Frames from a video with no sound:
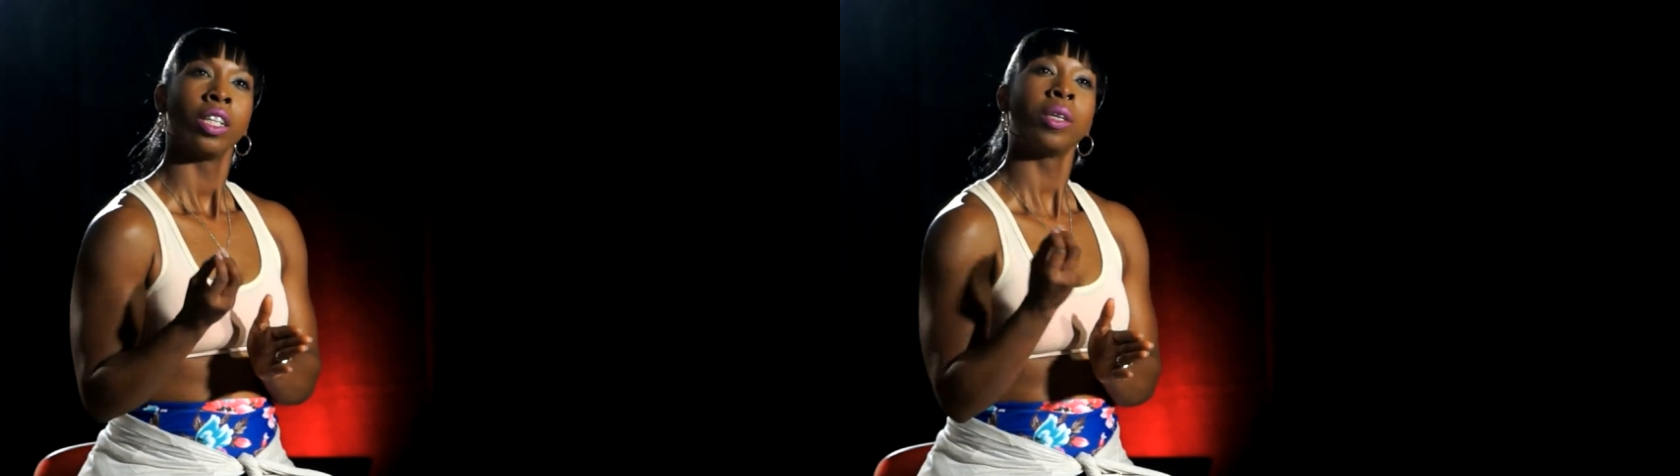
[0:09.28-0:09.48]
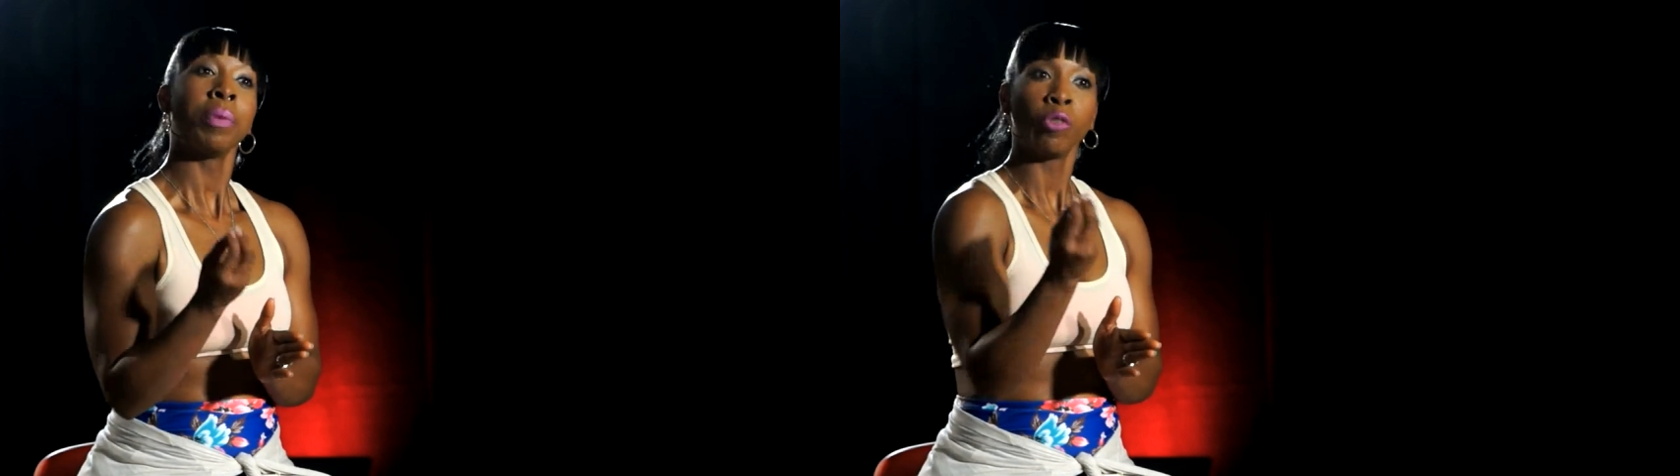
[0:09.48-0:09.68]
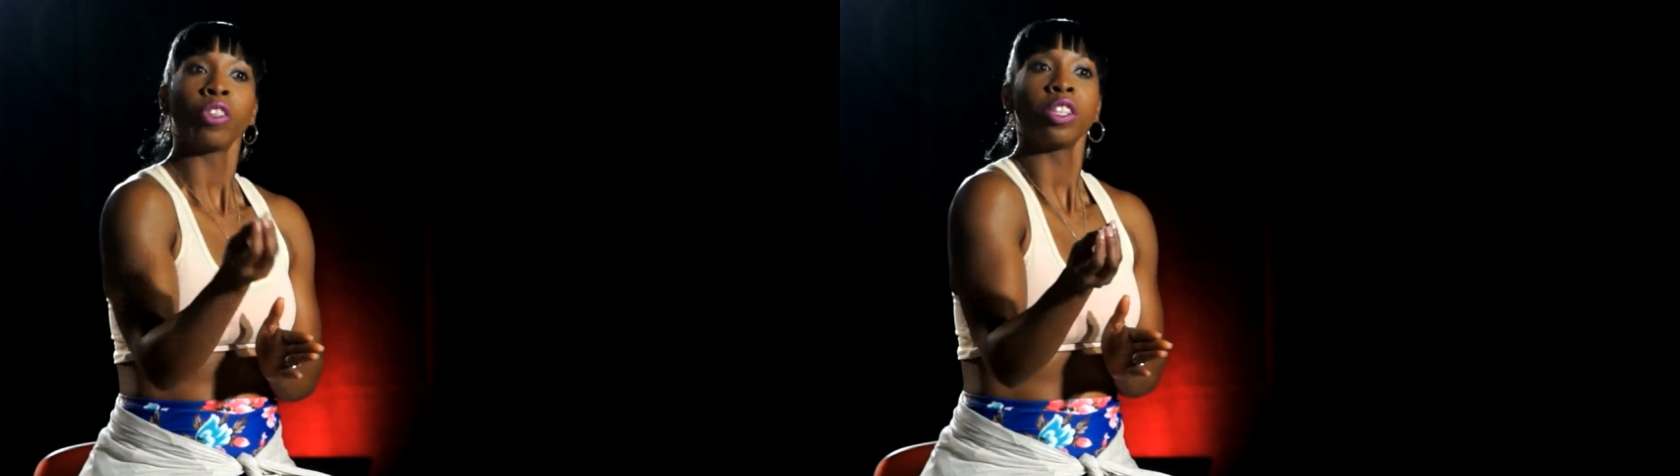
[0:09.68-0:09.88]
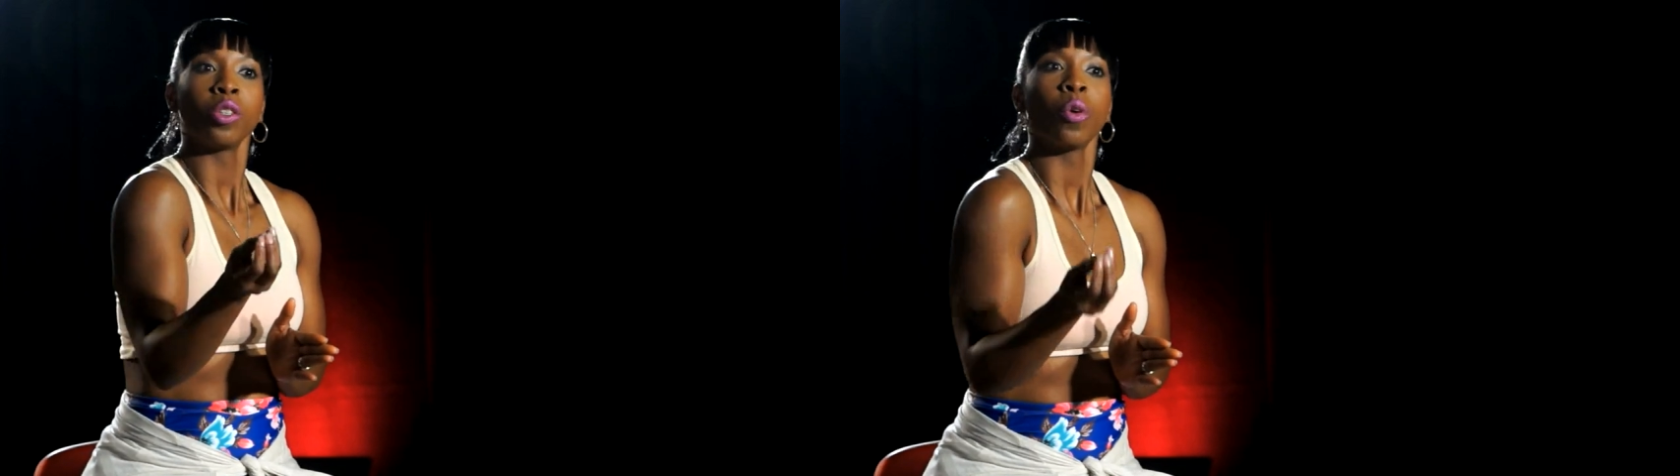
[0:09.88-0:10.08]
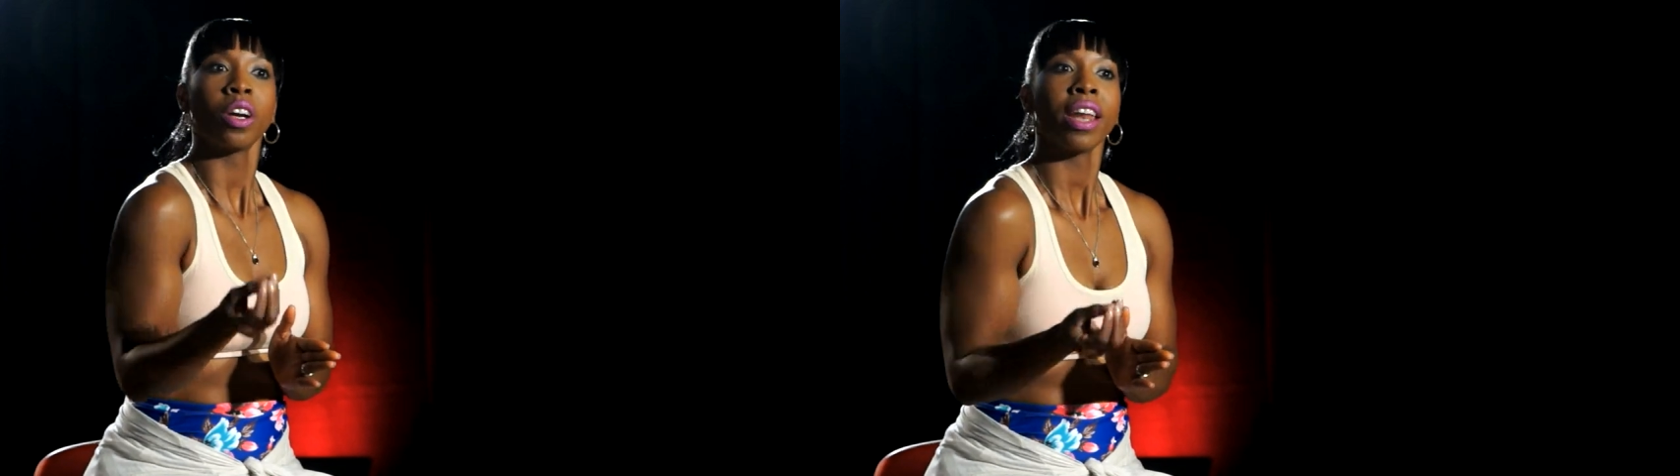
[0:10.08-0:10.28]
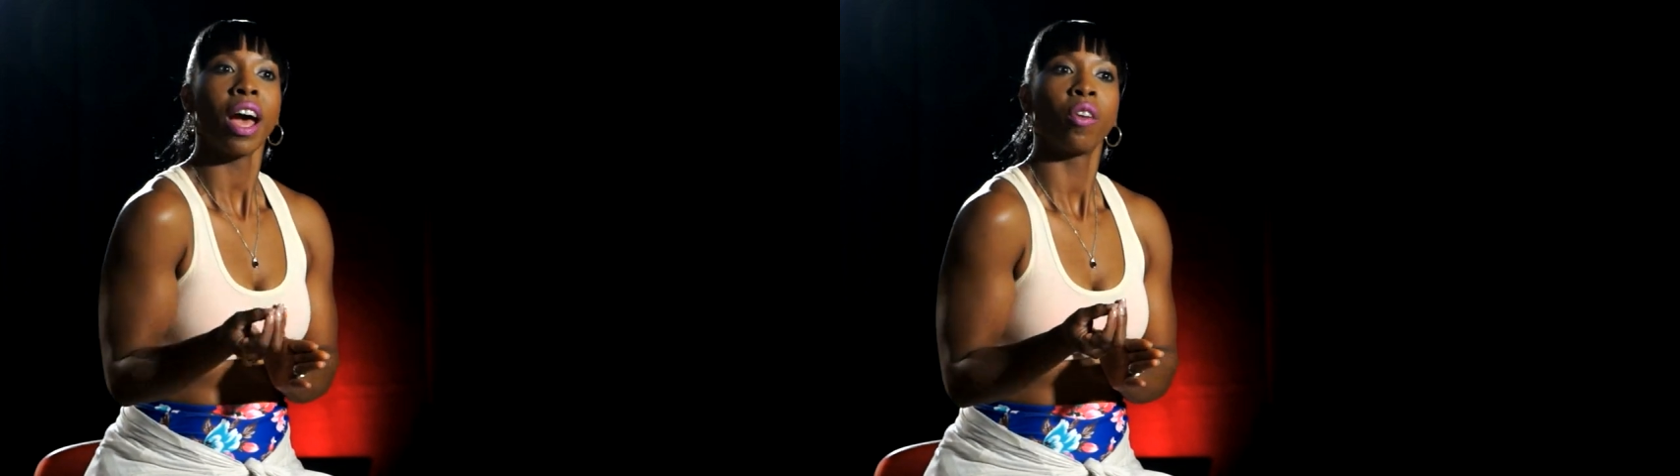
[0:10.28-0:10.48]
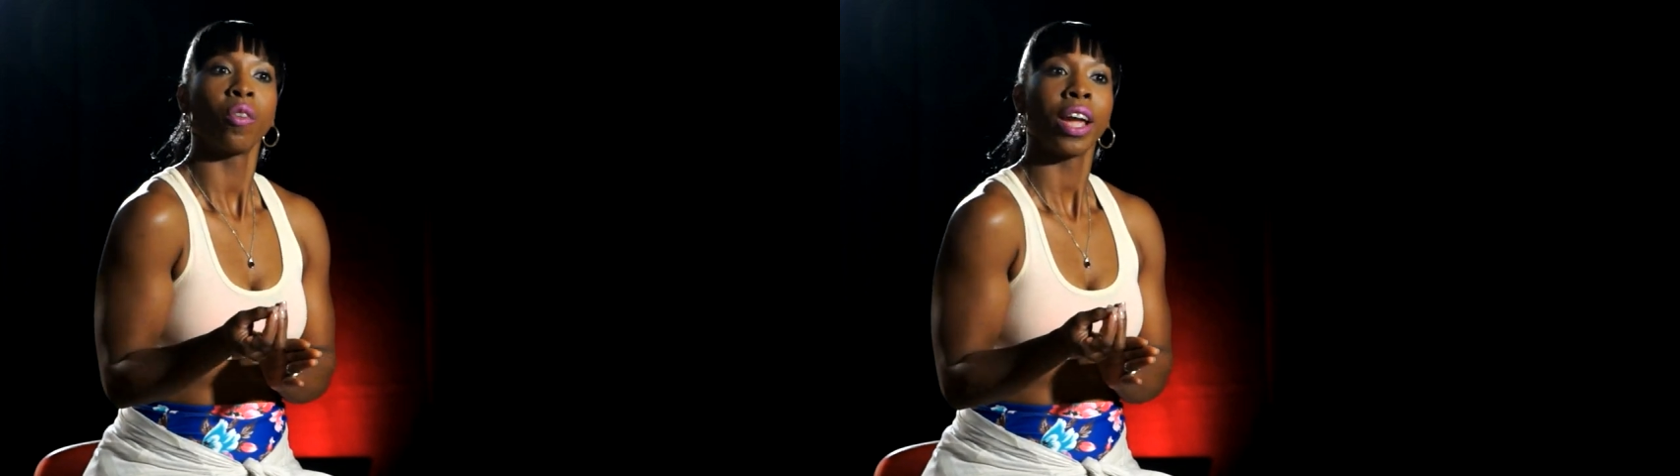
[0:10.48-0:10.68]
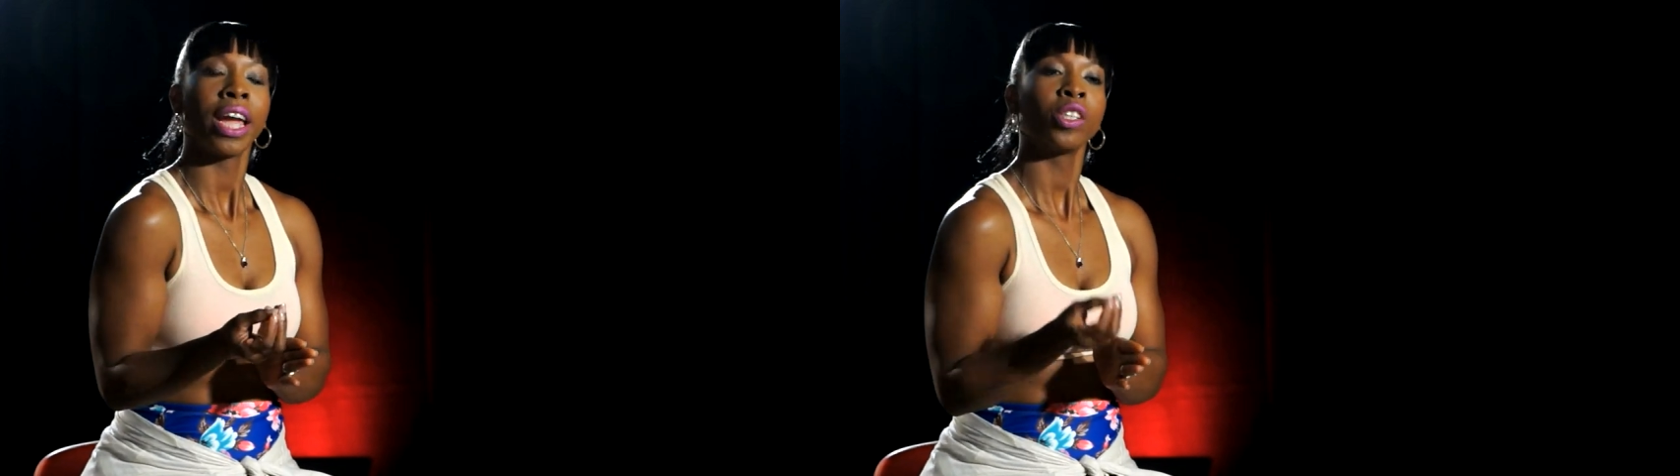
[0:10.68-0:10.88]
be tricked into working out,
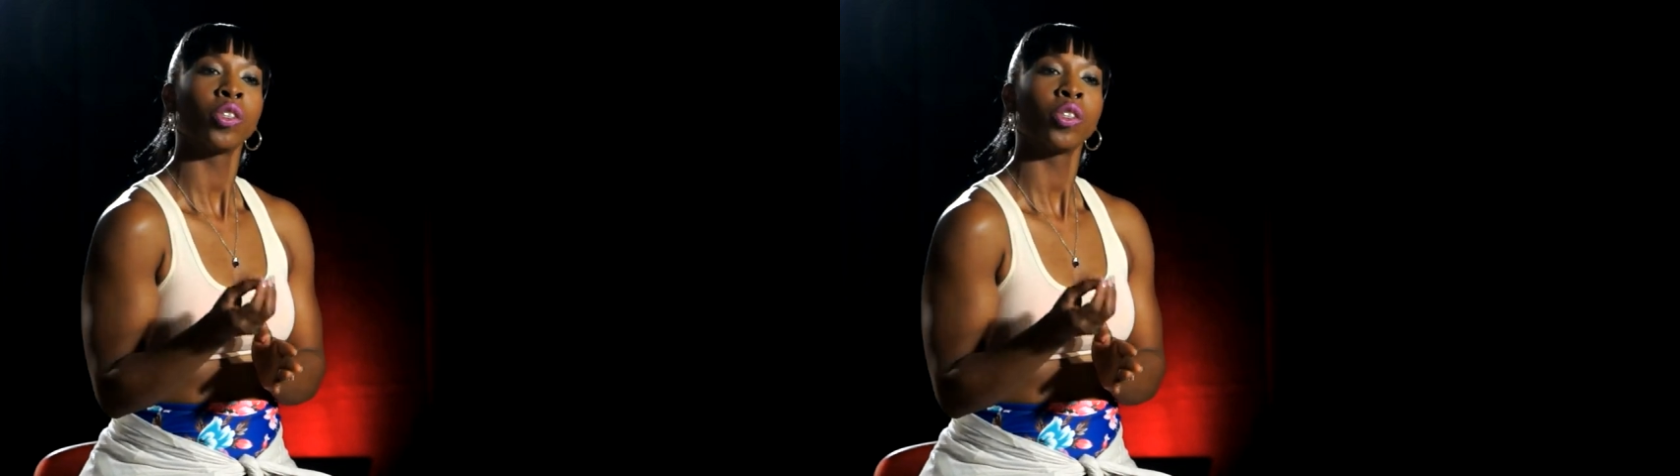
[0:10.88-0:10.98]
right?